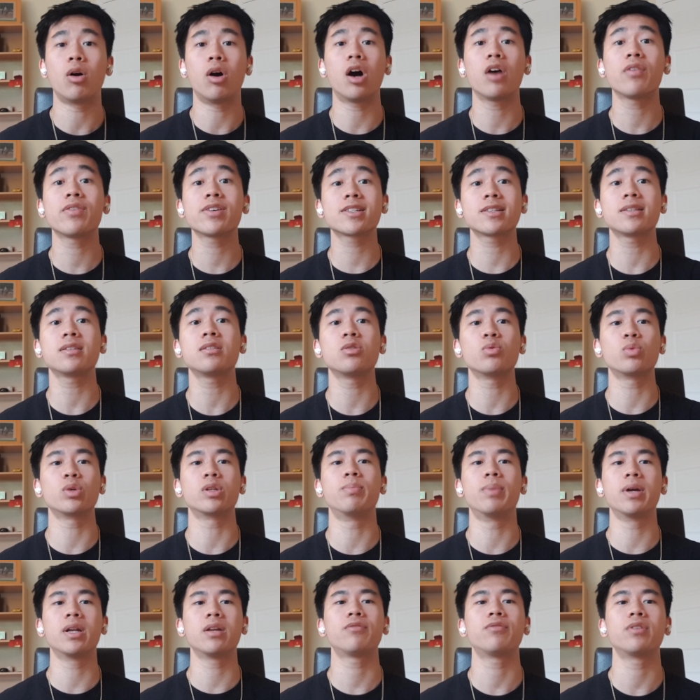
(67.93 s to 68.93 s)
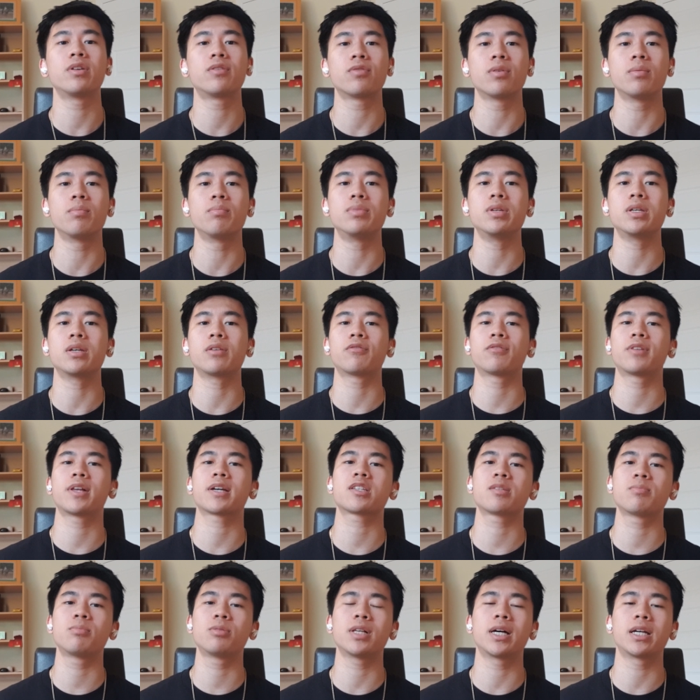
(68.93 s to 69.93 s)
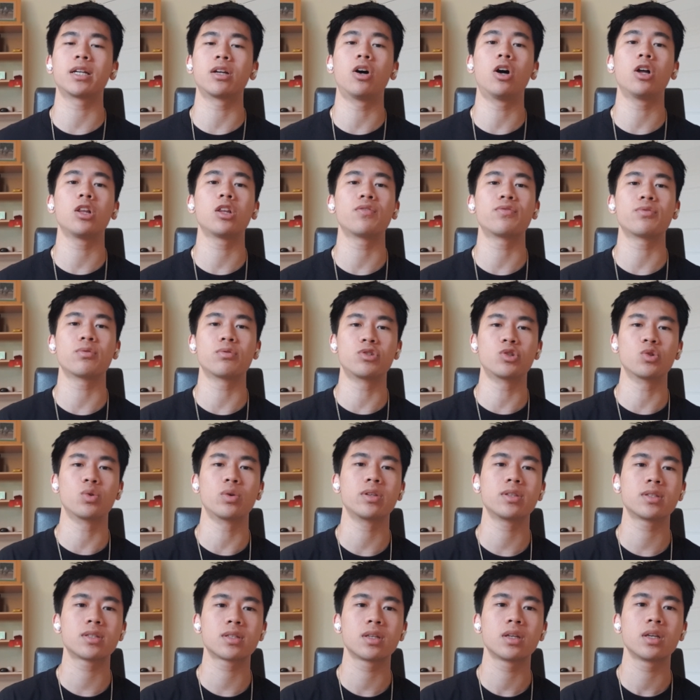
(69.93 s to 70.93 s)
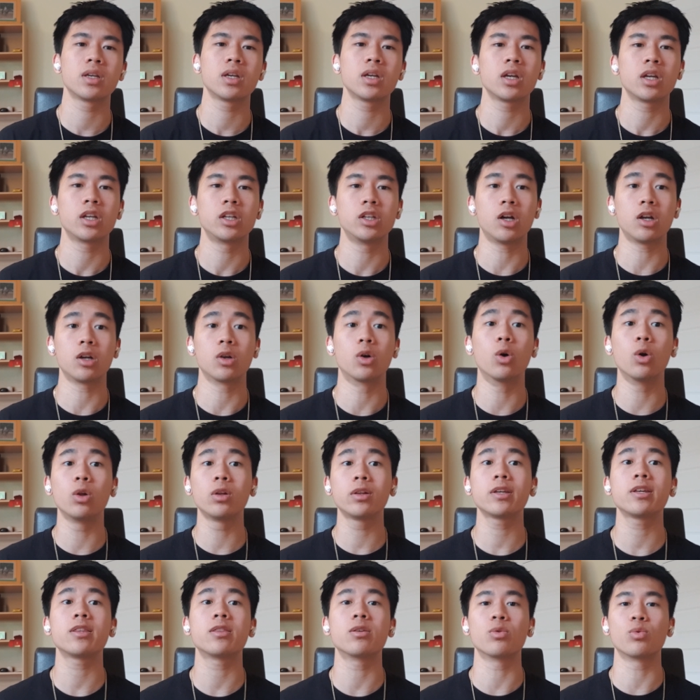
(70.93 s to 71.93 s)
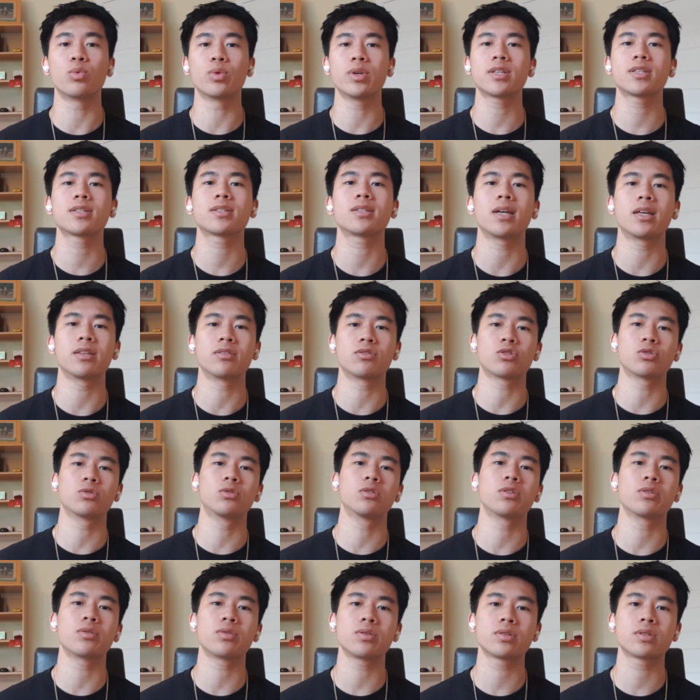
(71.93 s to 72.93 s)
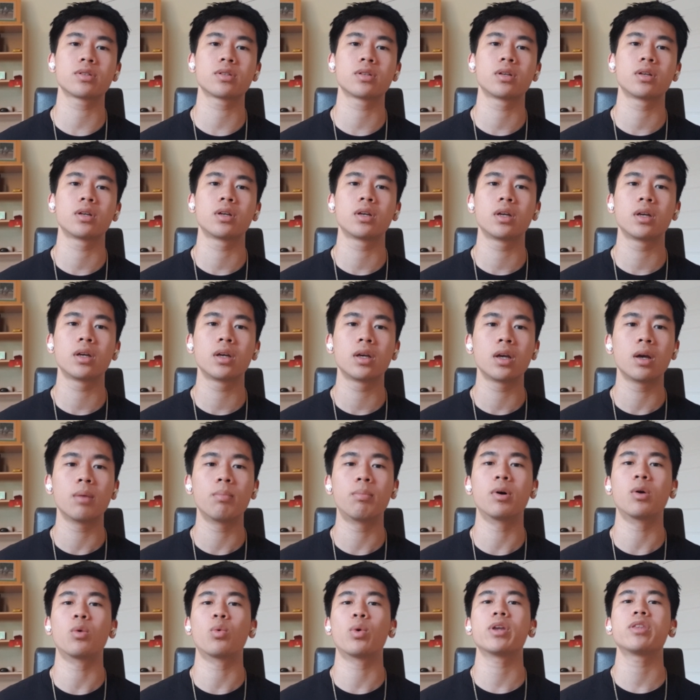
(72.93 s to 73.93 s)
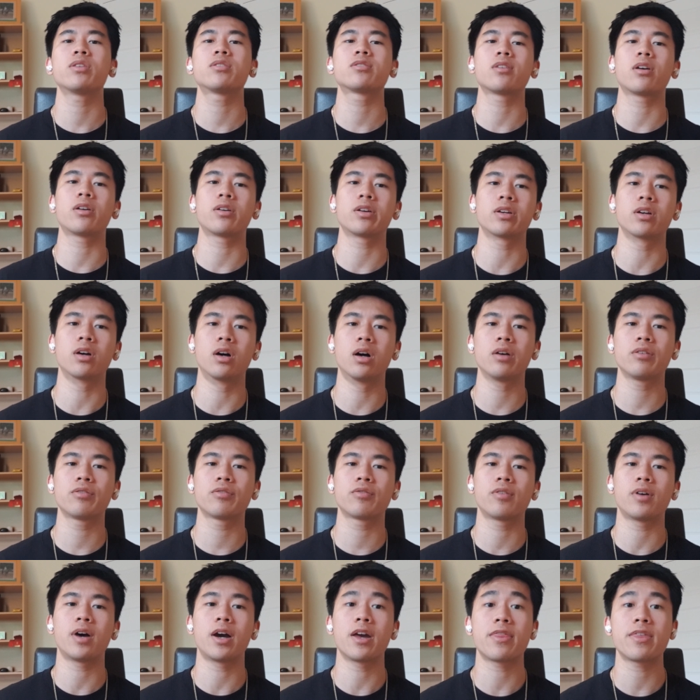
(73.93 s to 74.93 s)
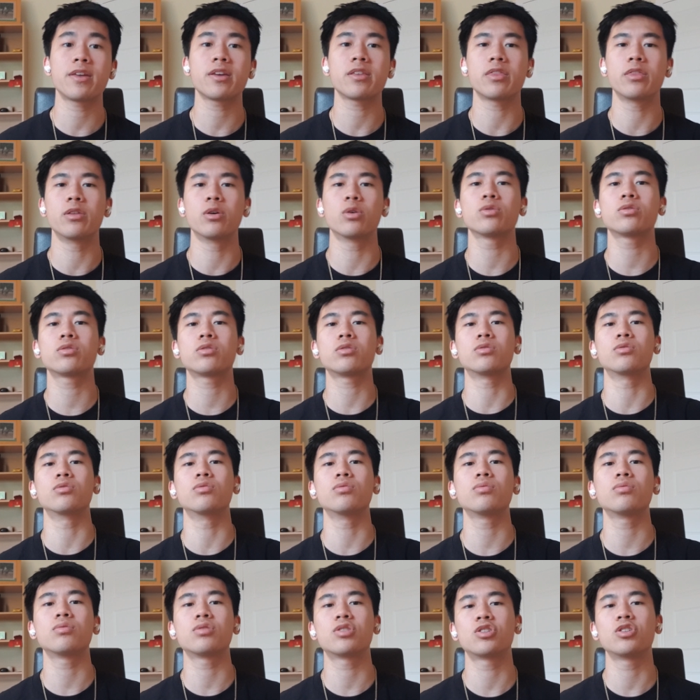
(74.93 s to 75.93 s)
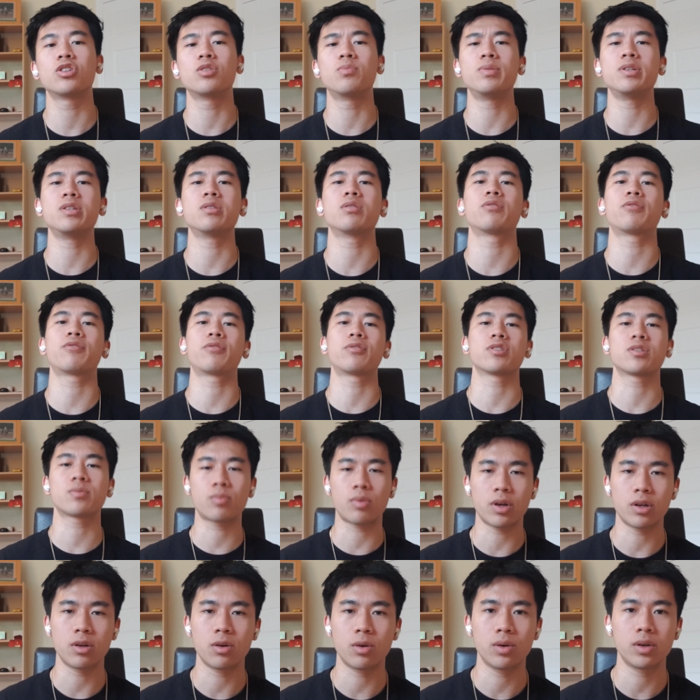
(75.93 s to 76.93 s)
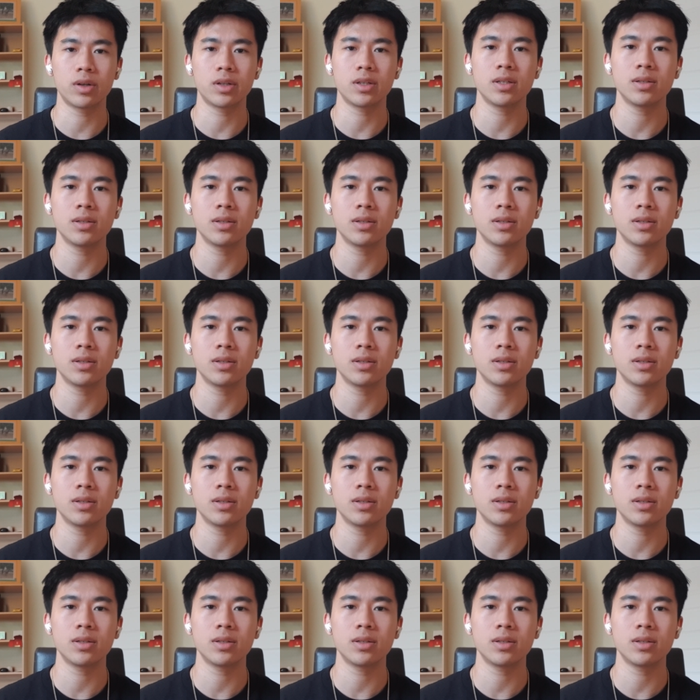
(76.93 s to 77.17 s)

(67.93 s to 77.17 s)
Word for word: obviously you would benefit from being flexible at all of your joints, not only the wrists and shoulders. But when starting off, I think those two should be your first priority.